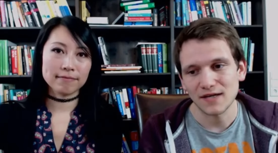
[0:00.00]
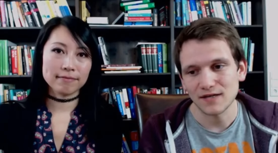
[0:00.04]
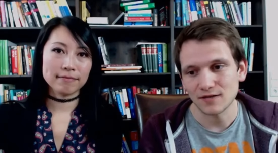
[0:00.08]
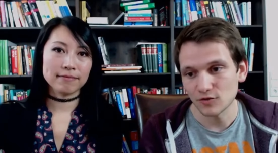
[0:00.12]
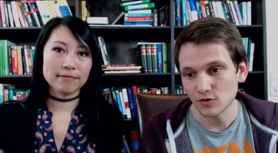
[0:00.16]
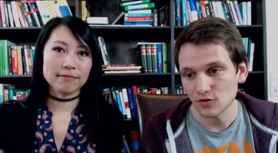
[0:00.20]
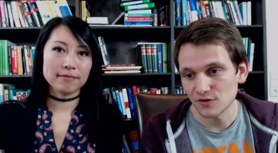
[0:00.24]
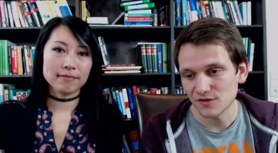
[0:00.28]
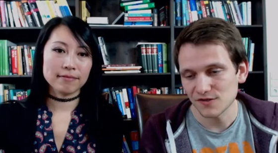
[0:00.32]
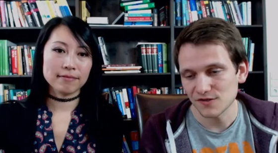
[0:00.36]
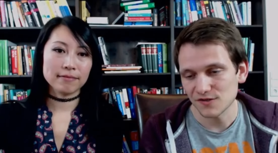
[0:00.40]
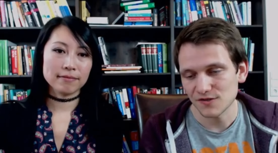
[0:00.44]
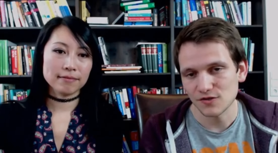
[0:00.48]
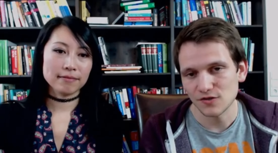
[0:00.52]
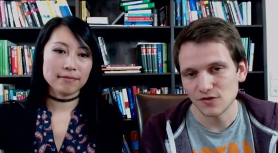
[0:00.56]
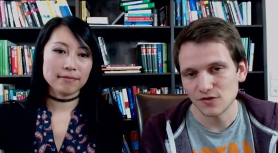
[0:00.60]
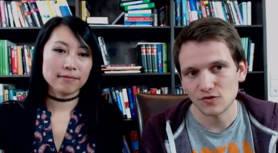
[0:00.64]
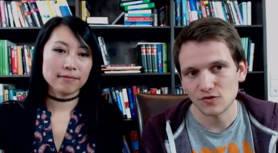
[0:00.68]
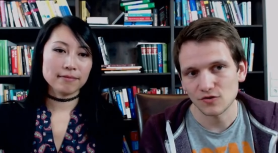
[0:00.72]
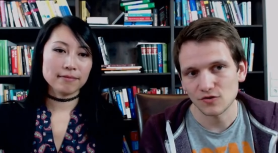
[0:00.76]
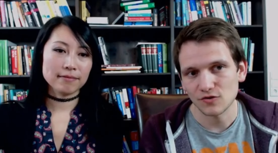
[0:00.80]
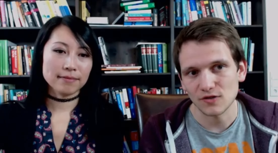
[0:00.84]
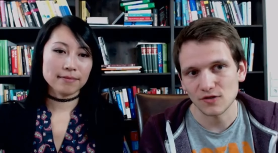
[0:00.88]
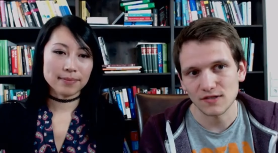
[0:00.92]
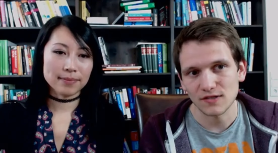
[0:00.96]
Speaker 1: and
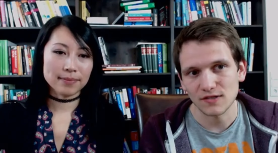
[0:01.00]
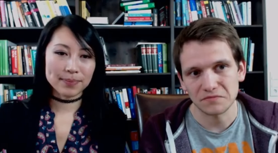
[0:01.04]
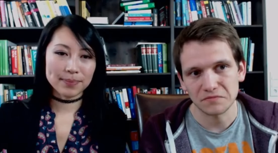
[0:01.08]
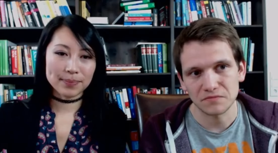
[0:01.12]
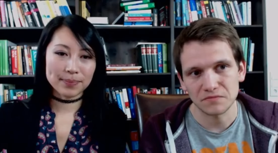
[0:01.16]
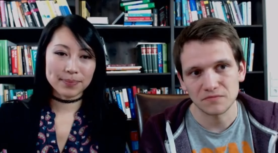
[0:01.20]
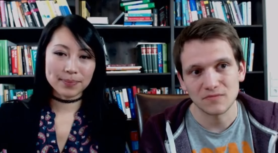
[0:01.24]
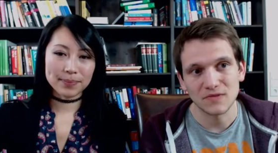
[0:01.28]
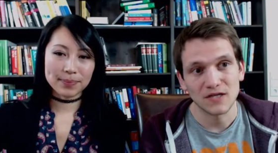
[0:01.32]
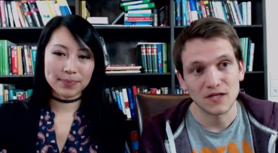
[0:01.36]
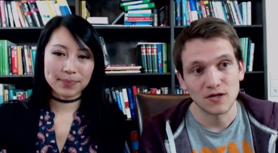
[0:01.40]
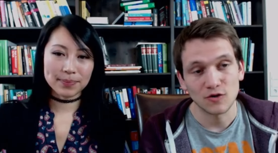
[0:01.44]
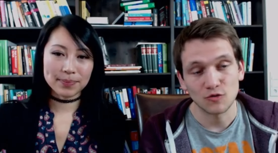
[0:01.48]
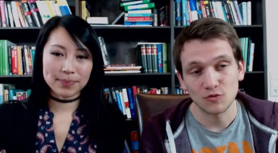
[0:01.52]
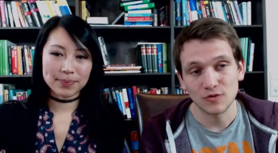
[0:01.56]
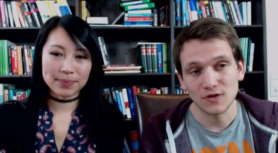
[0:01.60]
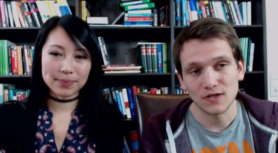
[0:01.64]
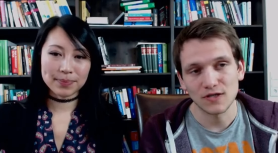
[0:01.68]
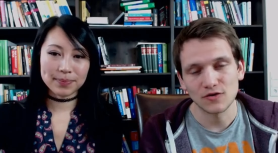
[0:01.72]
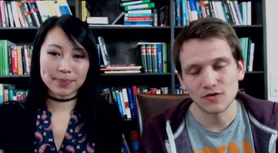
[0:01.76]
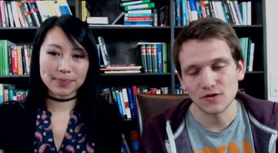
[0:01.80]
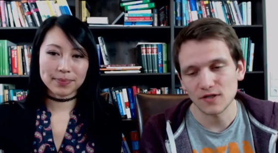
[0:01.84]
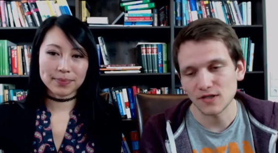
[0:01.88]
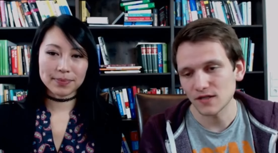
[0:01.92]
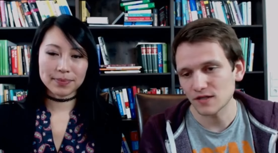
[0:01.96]
also um,
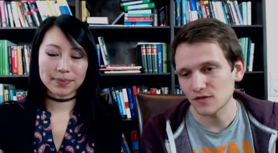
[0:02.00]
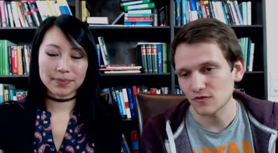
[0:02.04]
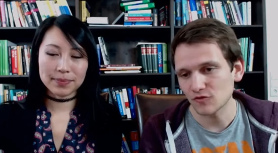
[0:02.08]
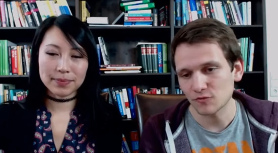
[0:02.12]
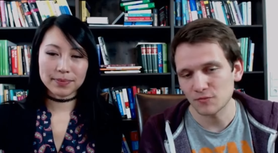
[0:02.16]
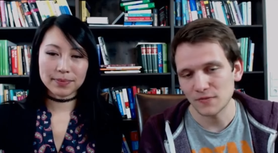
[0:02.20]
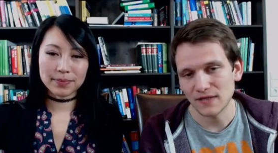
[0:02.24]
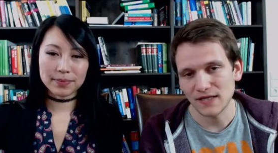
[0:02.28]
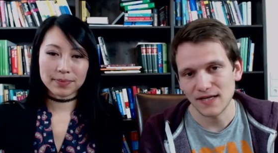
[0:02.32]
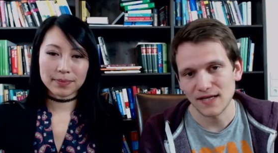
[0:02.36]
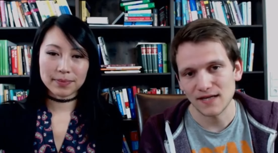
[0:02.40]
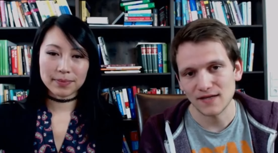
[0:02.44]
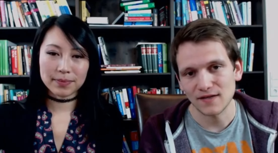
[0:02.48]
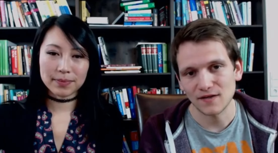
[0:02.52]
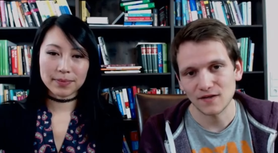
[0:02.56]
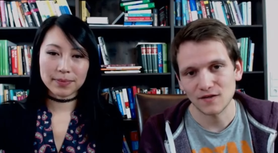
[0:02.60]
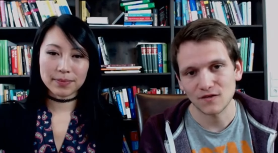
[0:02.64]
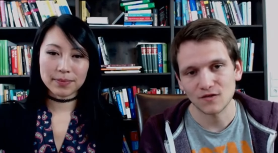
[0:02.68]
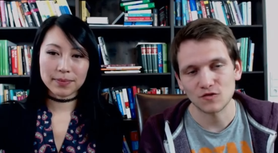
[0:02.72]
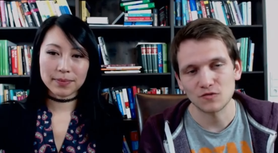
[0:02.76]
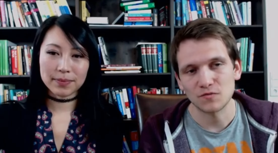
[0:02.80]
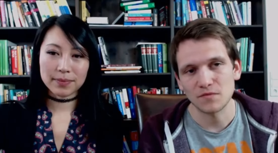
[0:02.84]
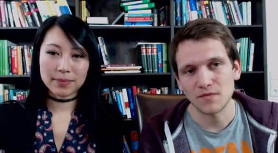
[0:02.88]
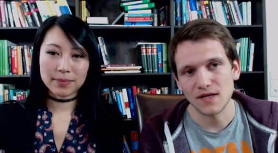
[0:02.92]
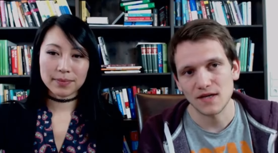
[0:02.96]
we are looking into
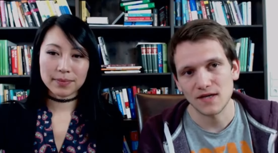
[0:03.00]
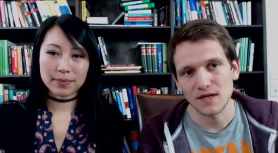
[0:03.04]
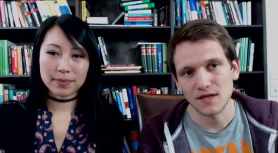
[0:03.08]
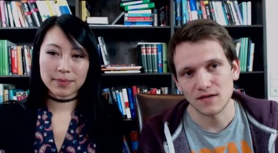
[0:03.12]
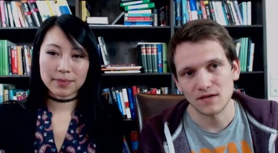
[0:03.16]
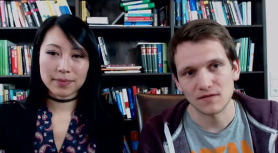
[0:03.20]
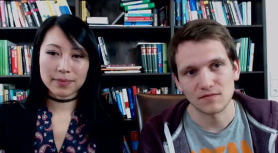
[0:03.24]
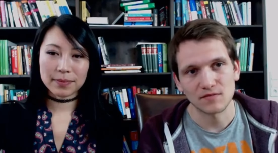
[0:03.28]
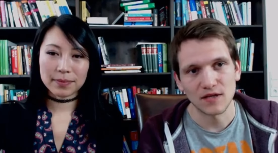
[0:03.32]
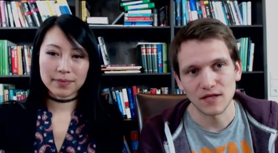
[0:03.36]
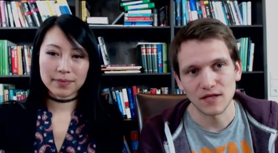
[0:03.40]
mechanics to make